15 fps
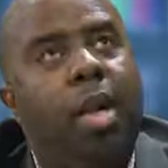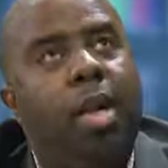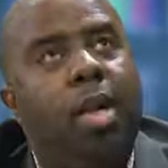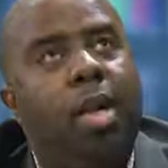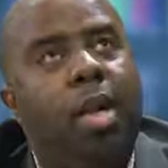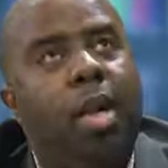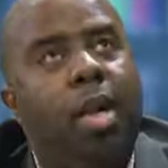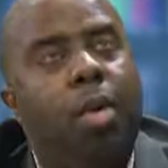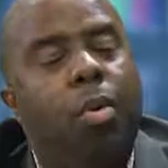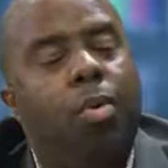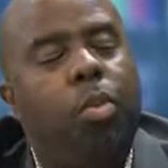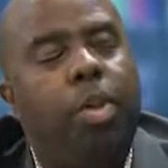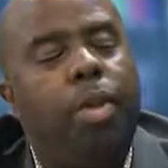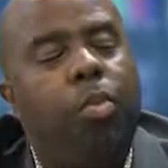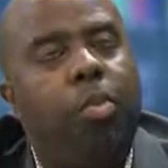that
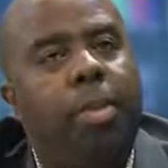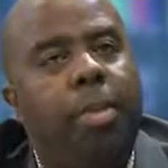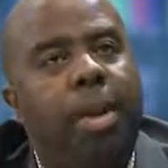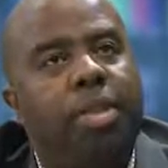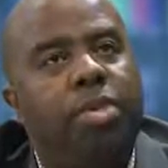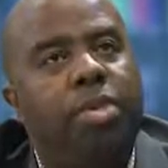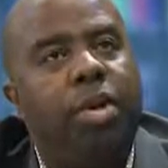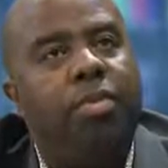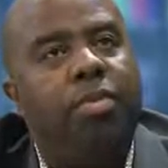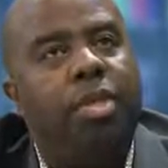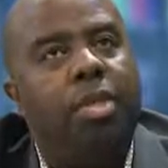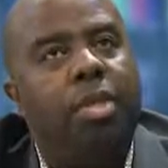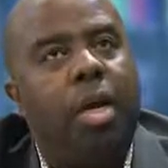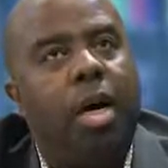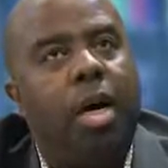we make
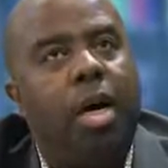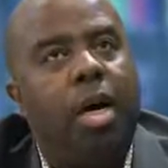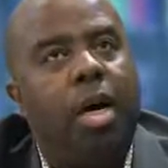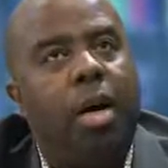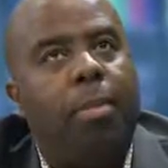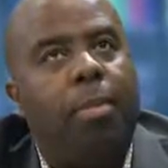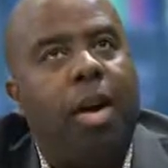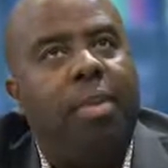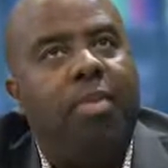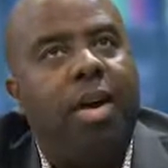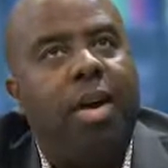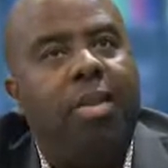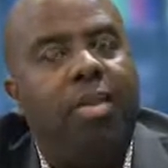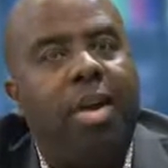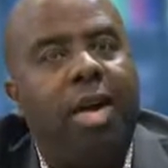service a part of our
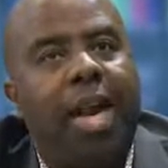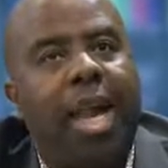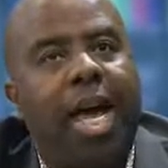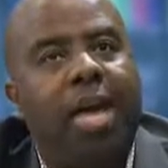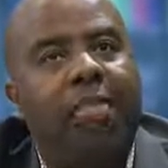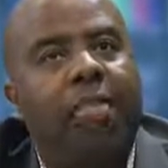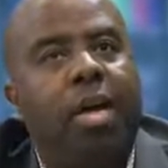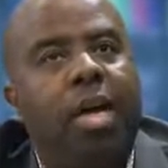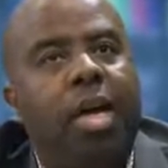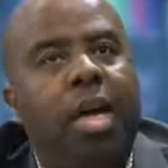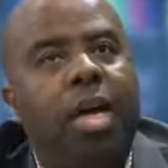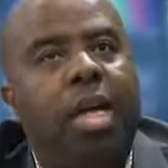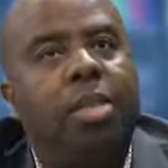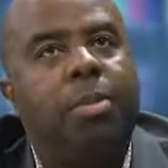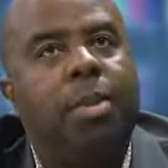everyday life,
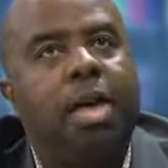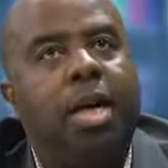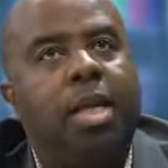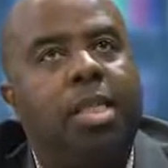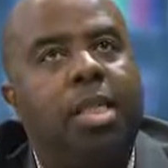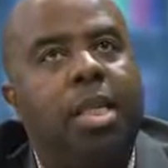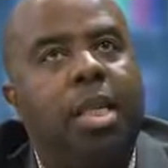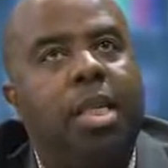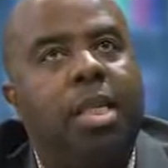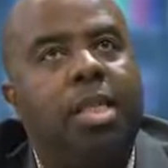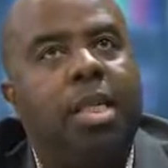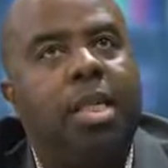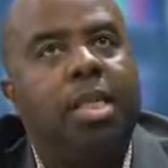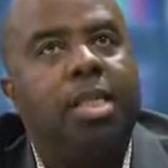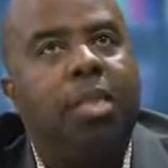is because it
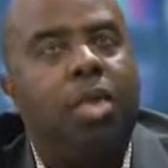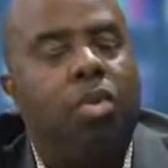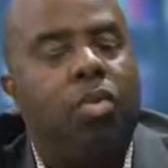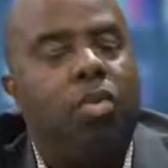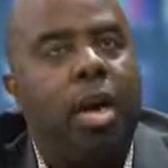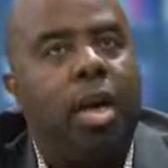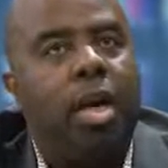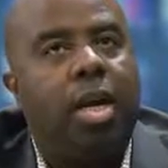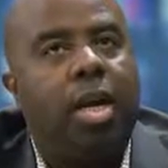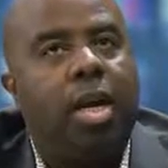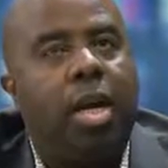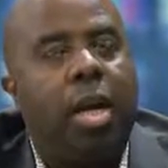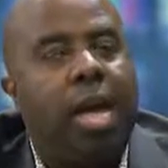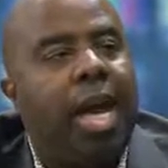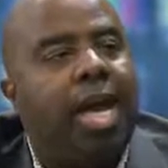is the great
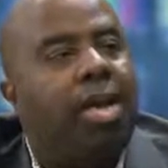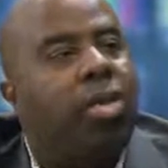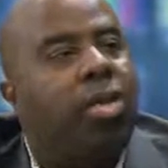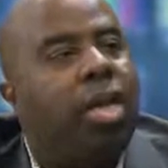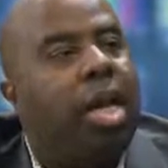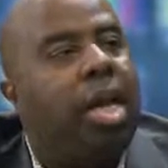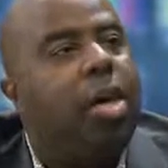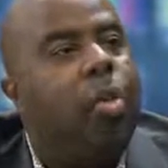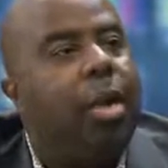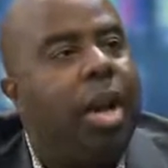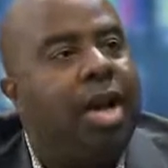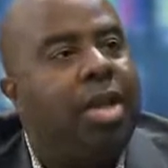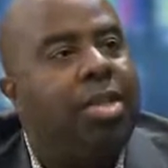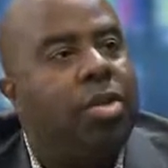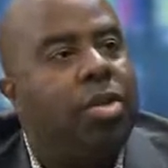connector and
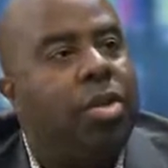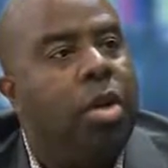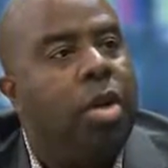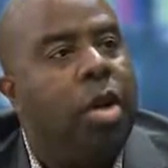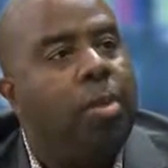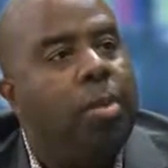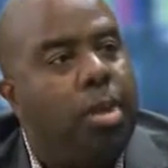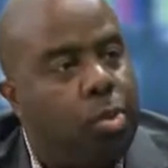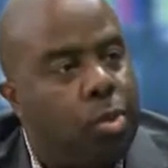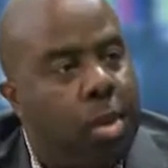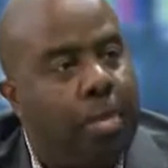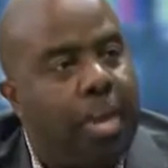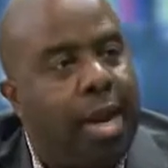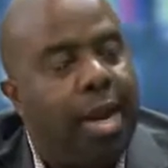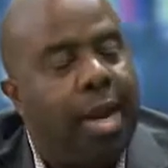equalizer
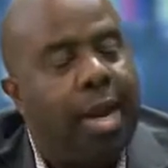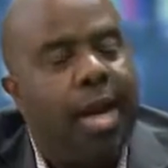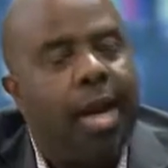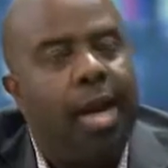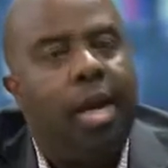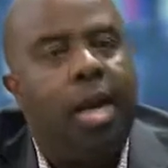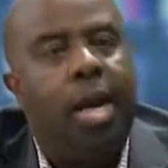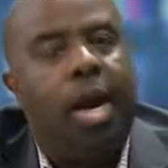between mankind.